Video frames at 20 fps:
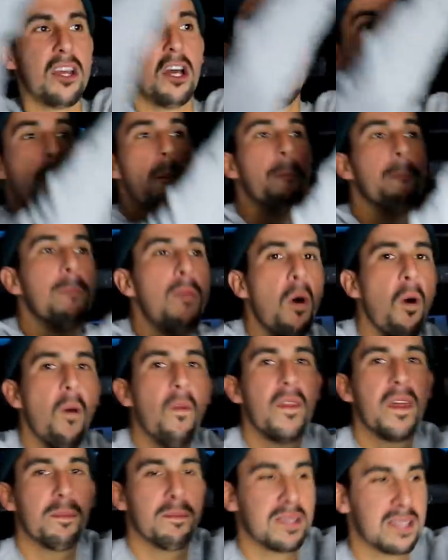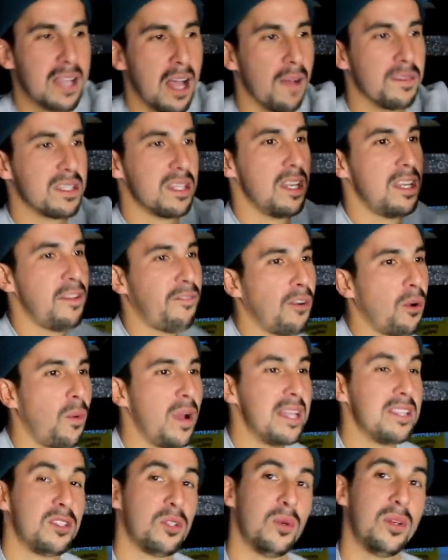to mold themselves into different
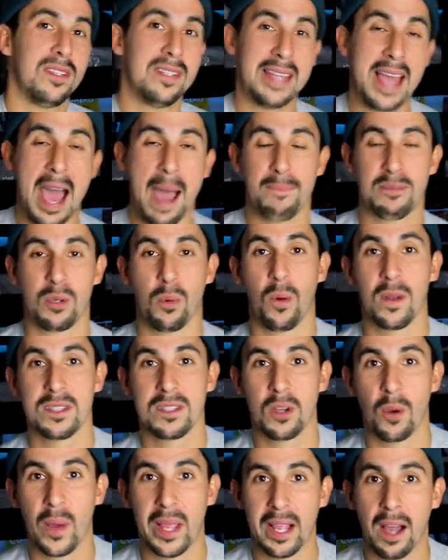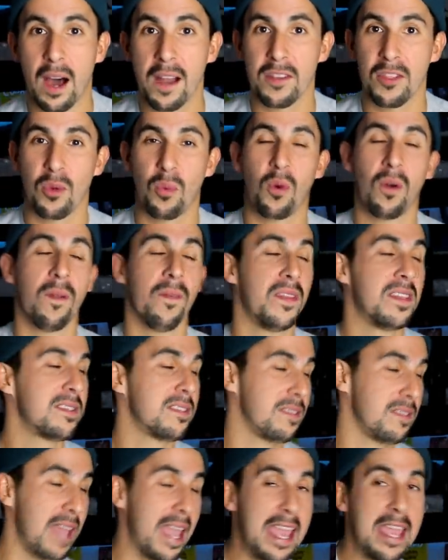ways to adapt to what's going on in the world. The
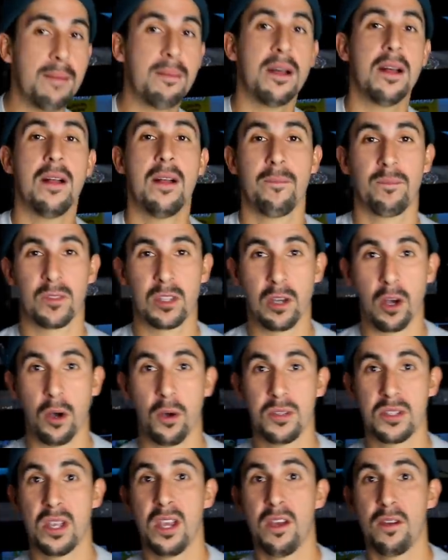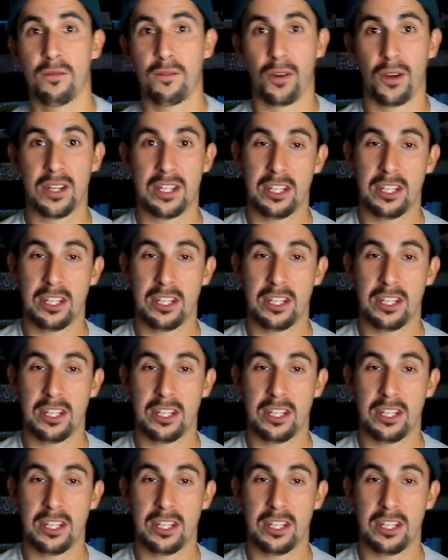same goes for